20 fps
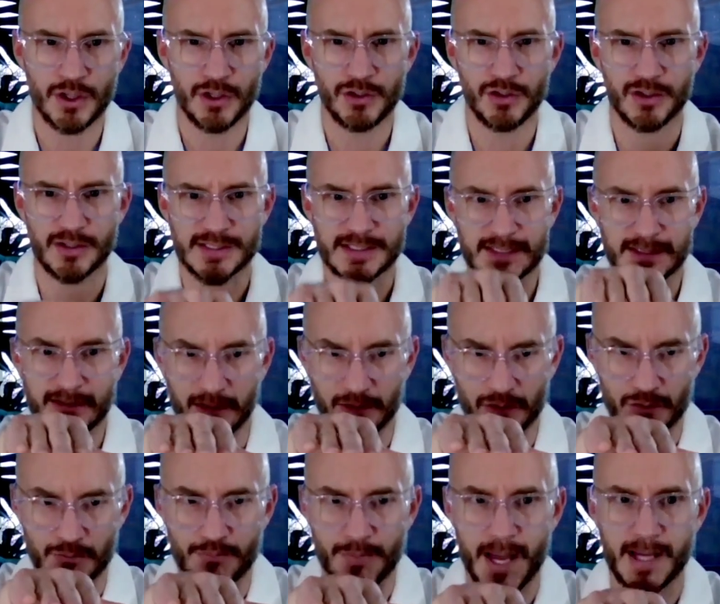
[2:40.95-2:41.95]
you can see that
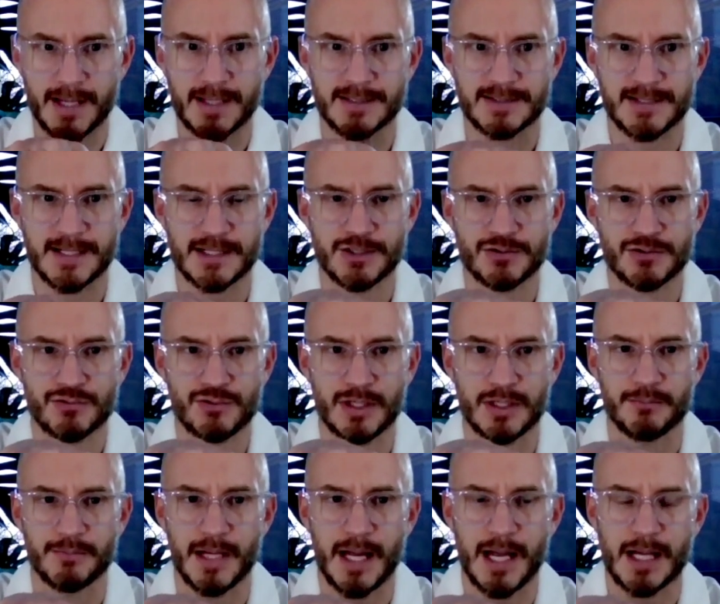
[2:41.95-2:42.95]
their back is not
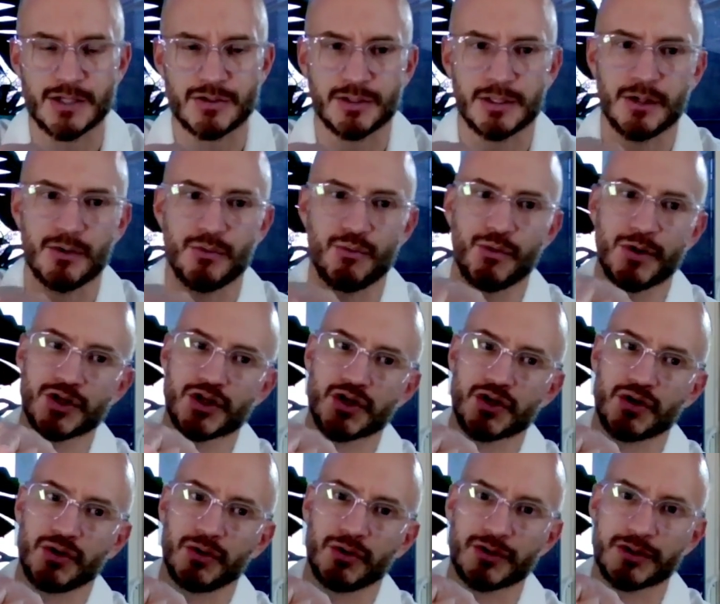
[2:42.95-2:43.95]
straight, but actually one
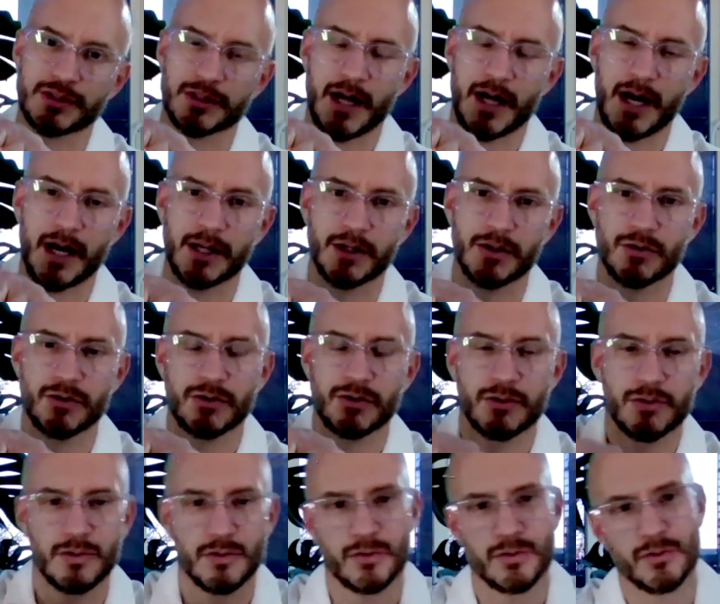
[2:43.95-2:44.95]
shoulder is higher
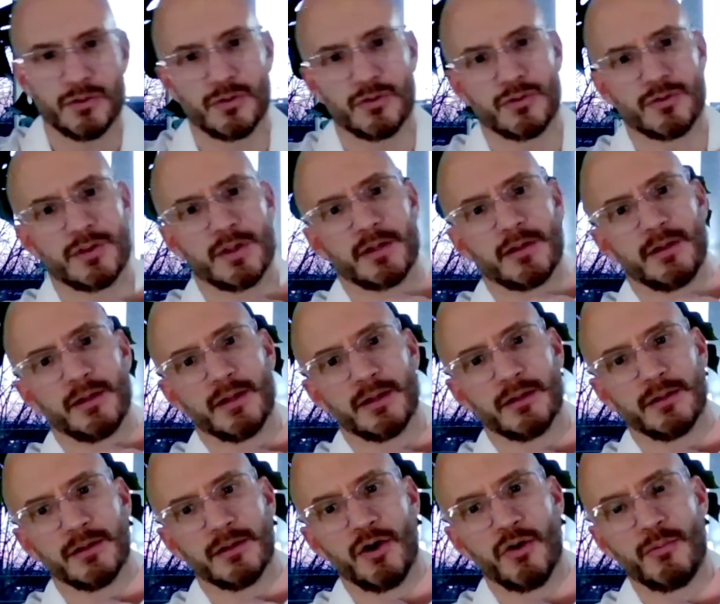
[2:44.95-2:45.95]
or the
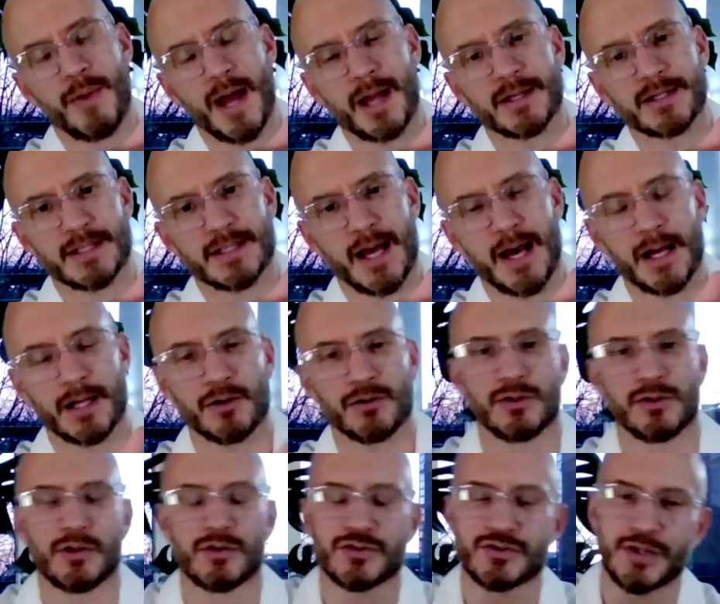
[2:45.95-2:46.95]
low back is higher on
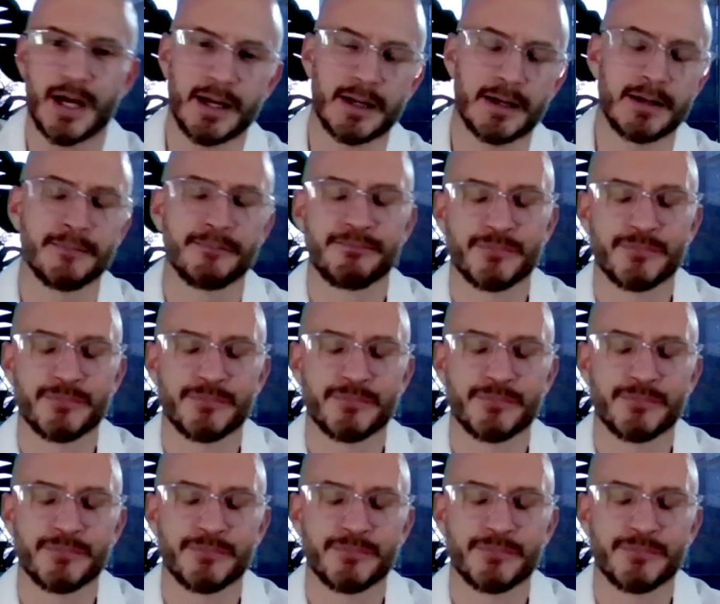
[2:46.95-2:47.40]
the other side.